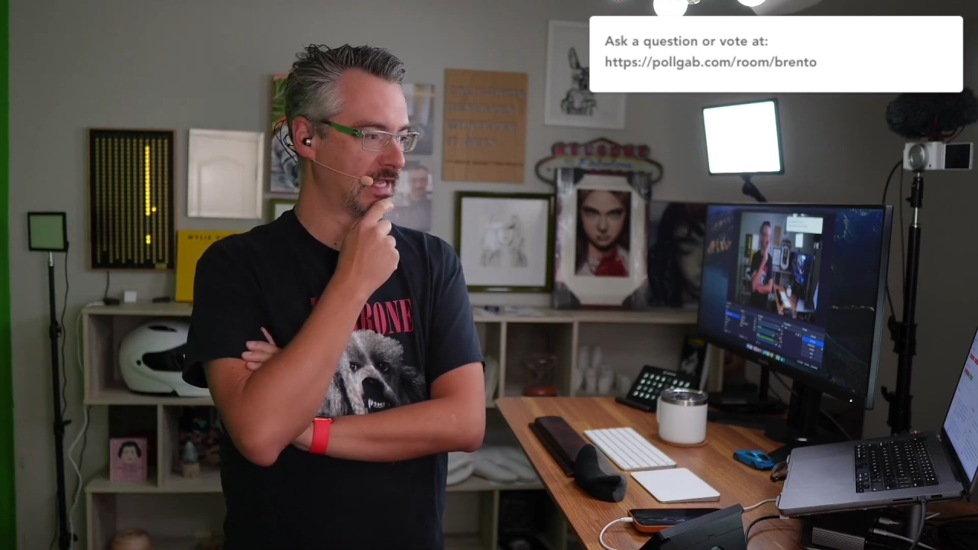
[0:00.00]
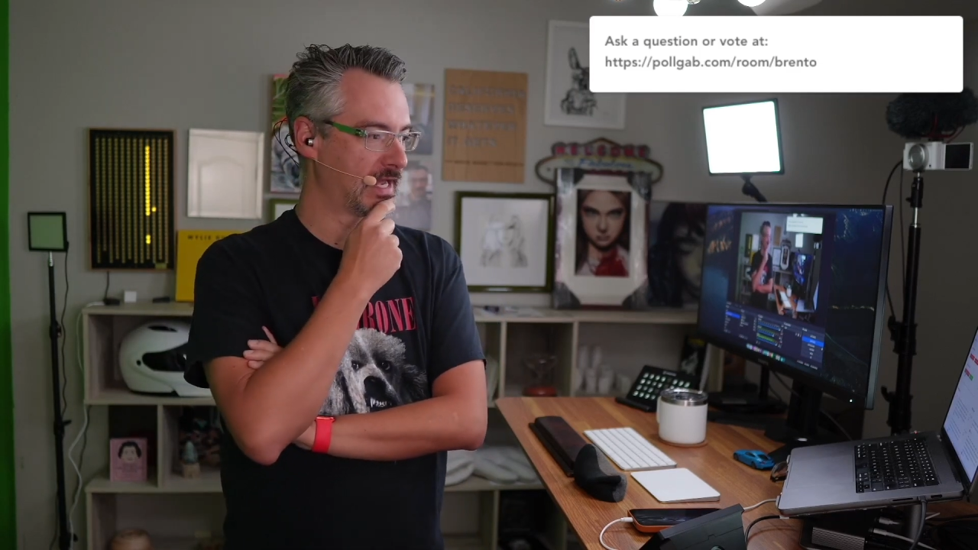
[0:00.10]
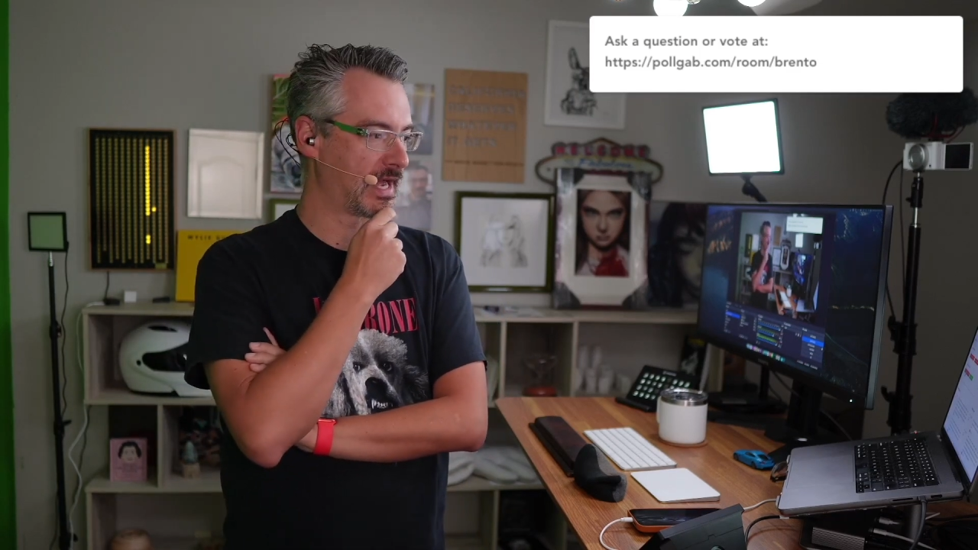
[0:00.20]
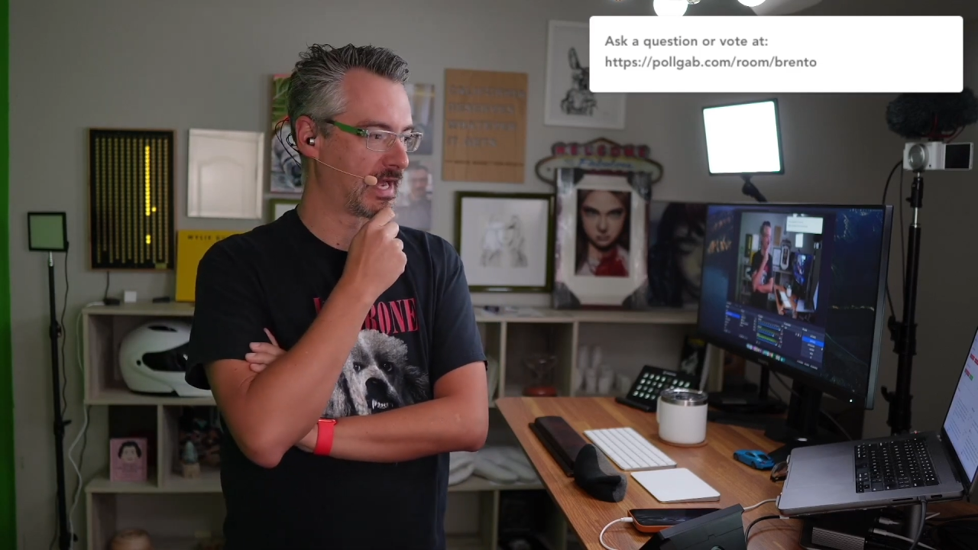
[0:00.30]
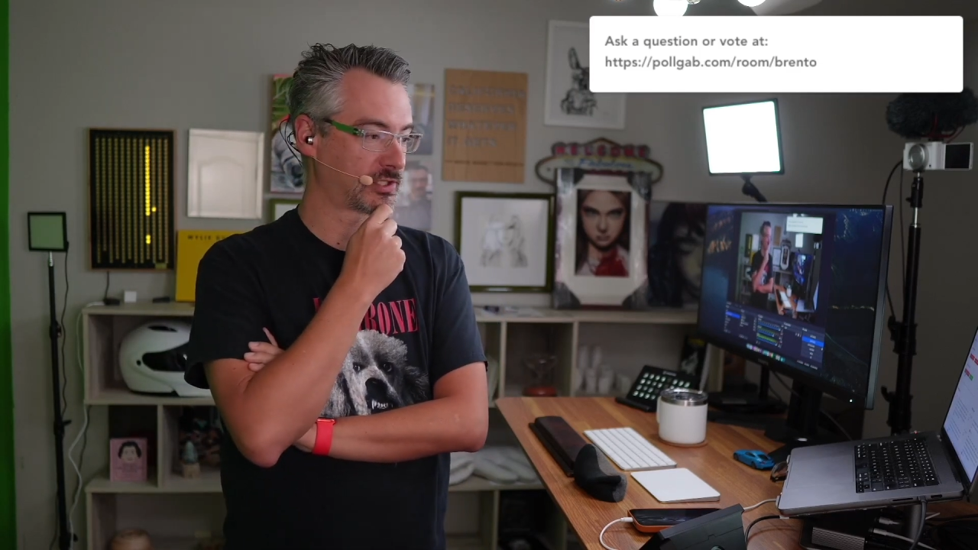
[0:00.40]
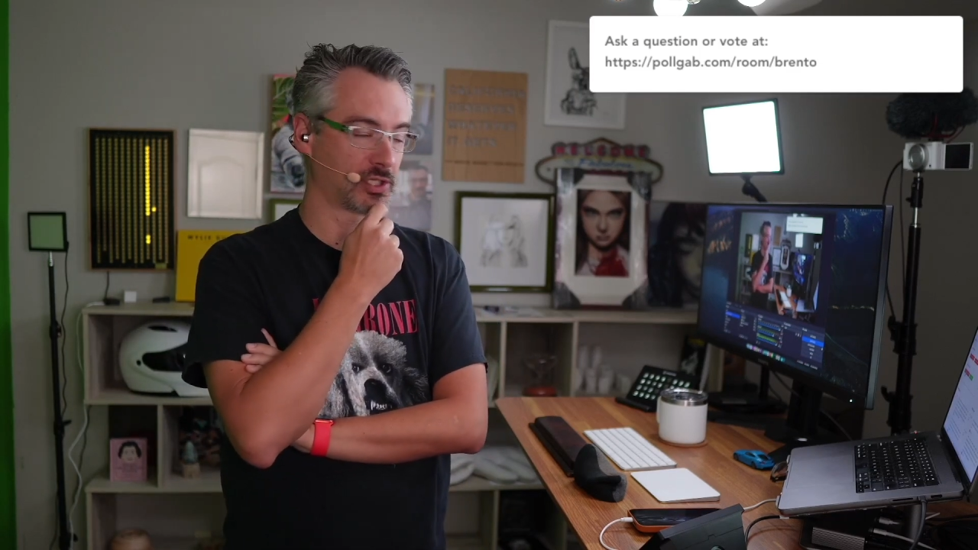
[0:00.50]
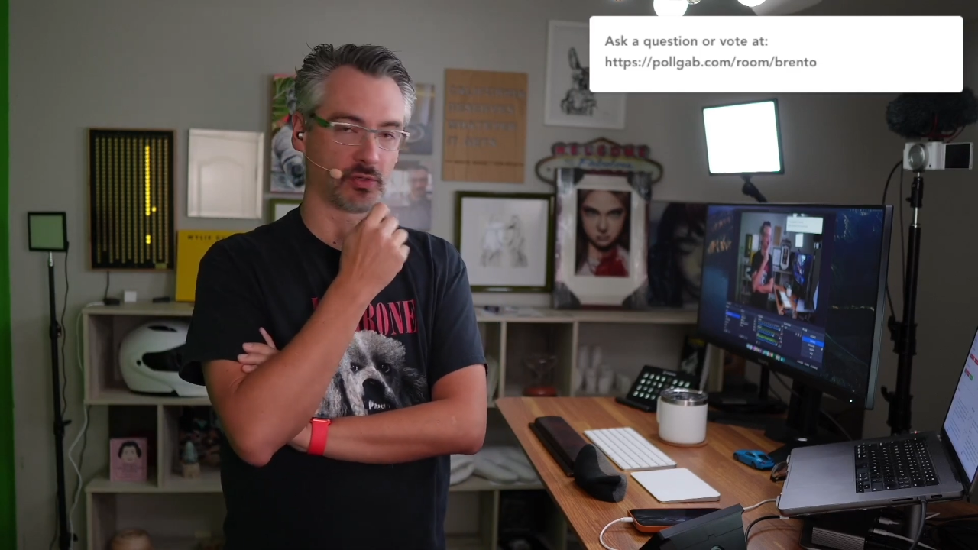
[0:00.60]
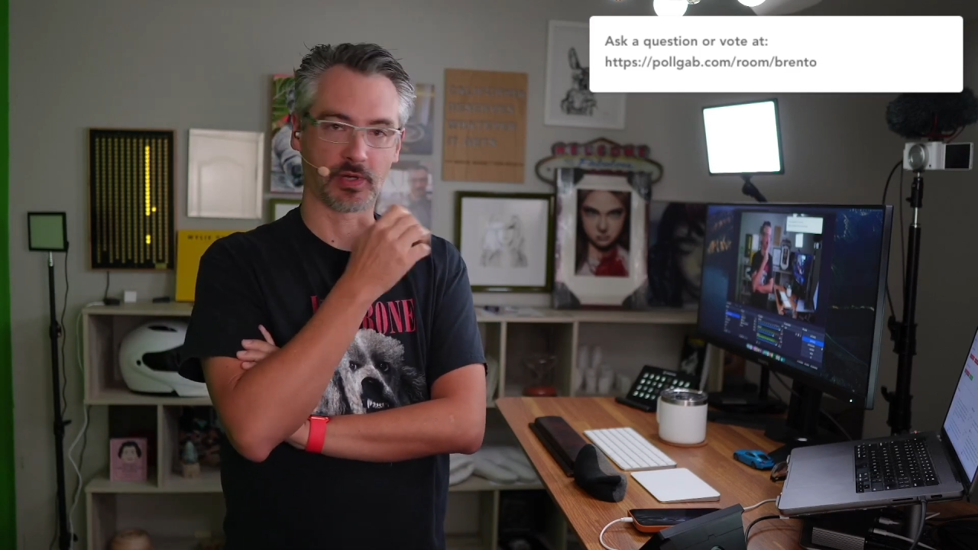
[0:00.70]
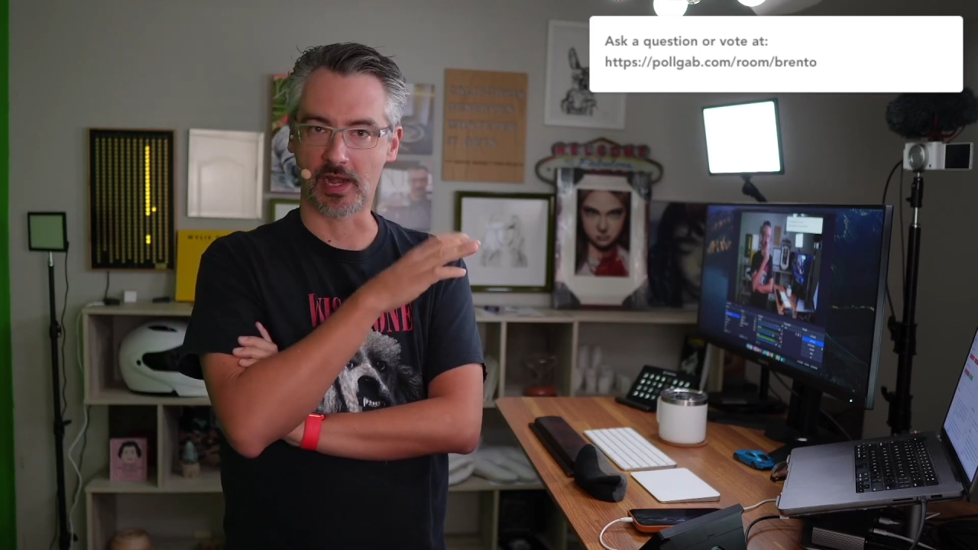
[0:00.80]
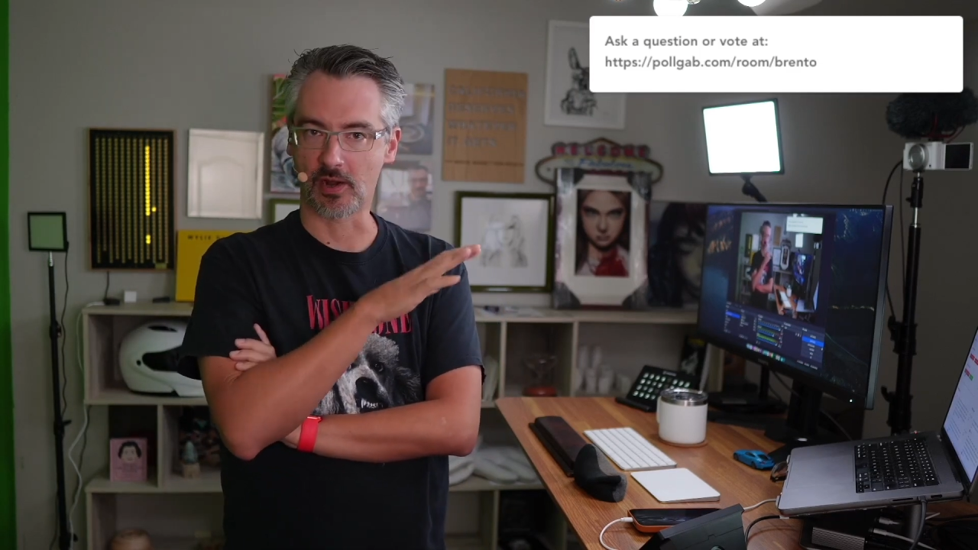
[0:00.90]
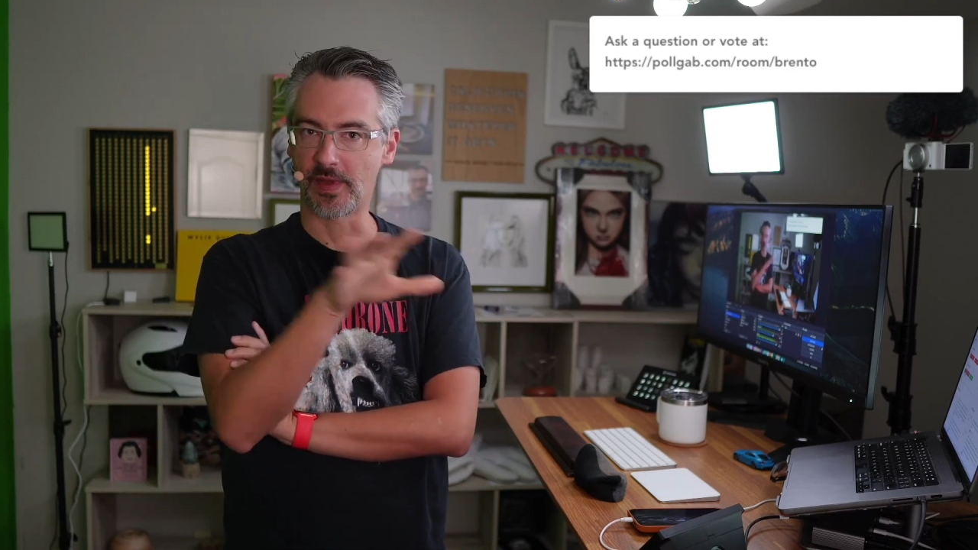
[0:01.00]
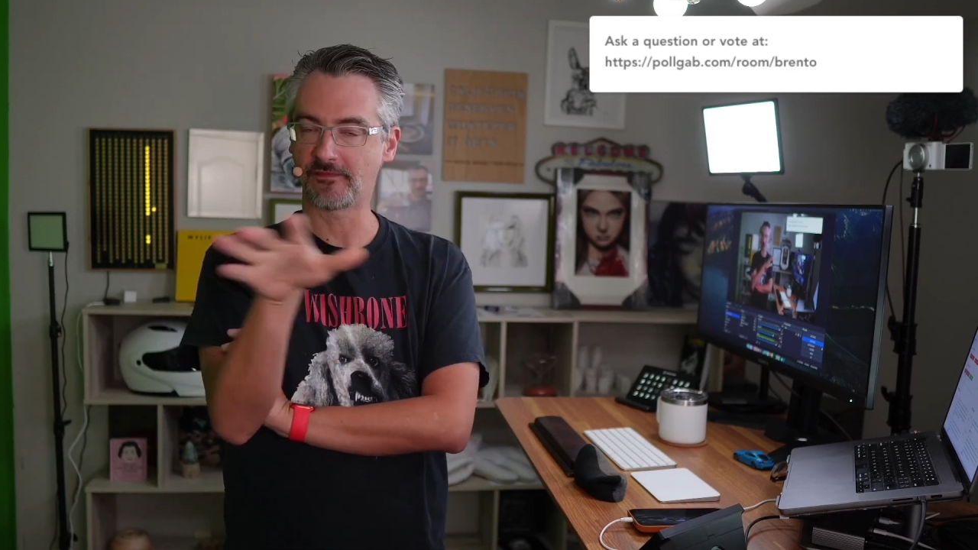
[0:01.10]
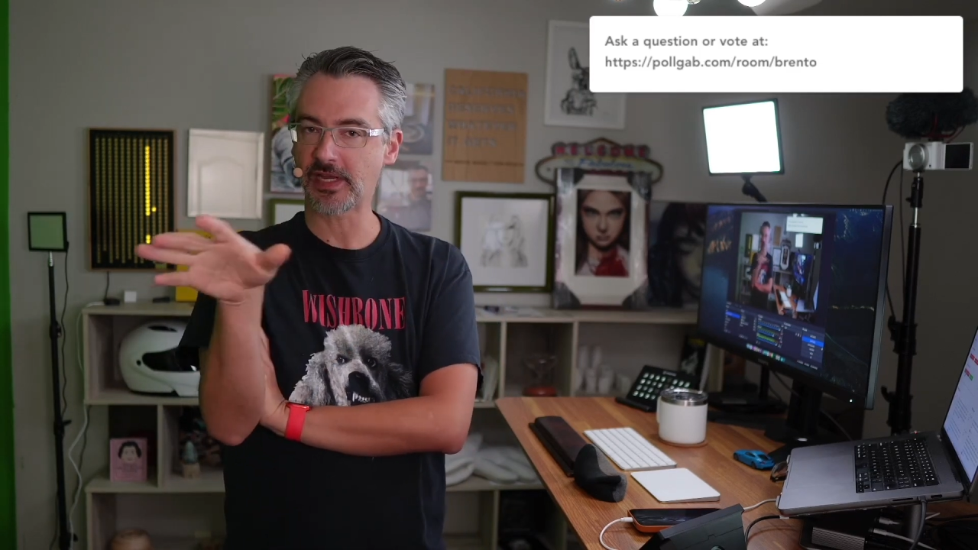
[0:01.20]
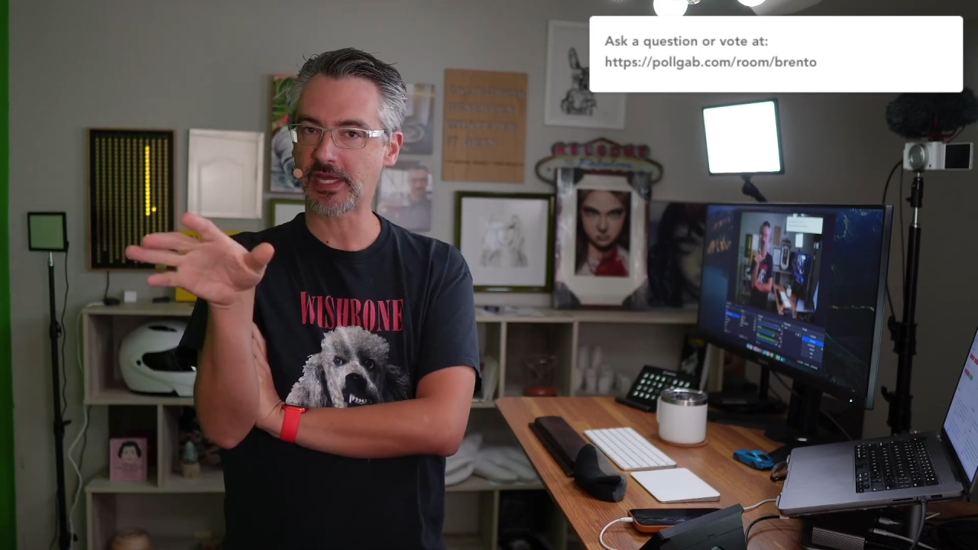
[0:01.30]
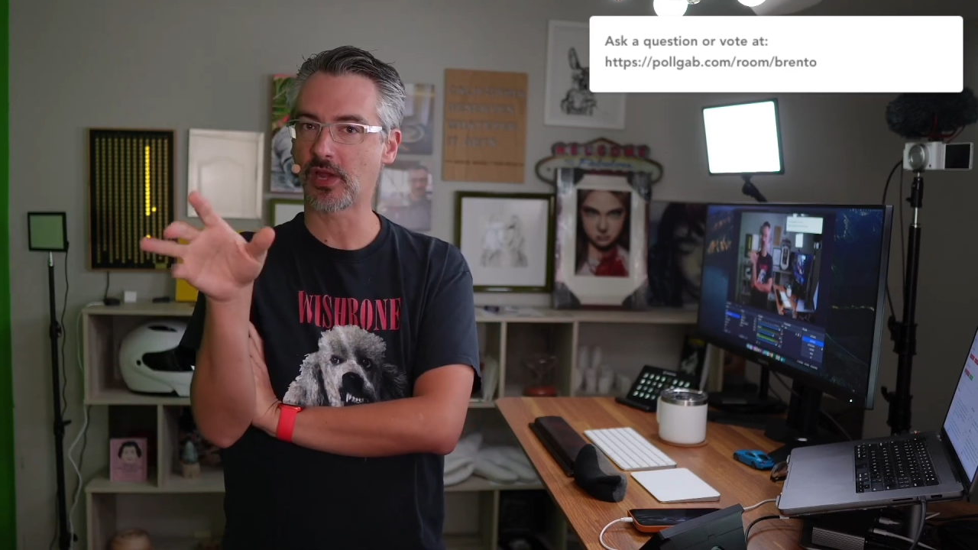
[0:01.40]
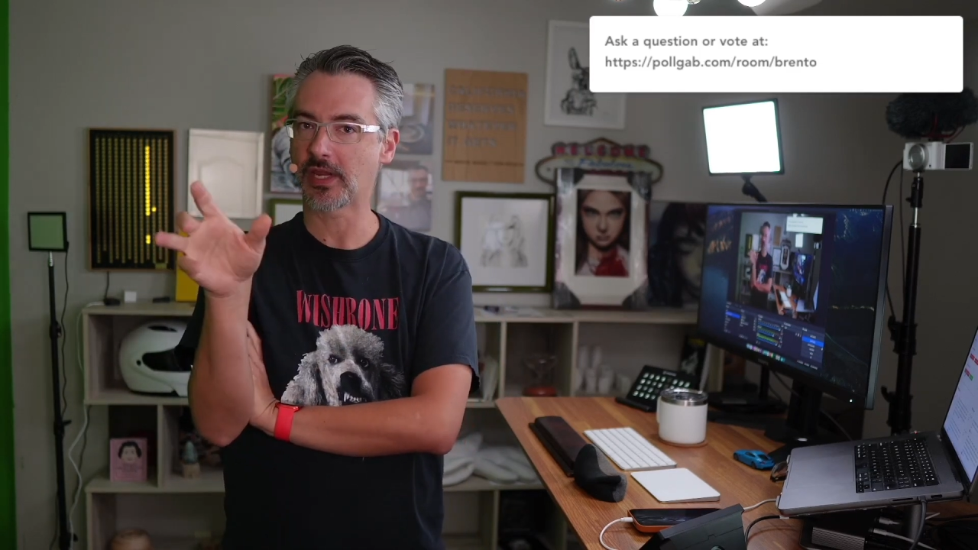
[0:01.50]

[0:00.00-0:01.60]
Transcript: Uh, so, got all my video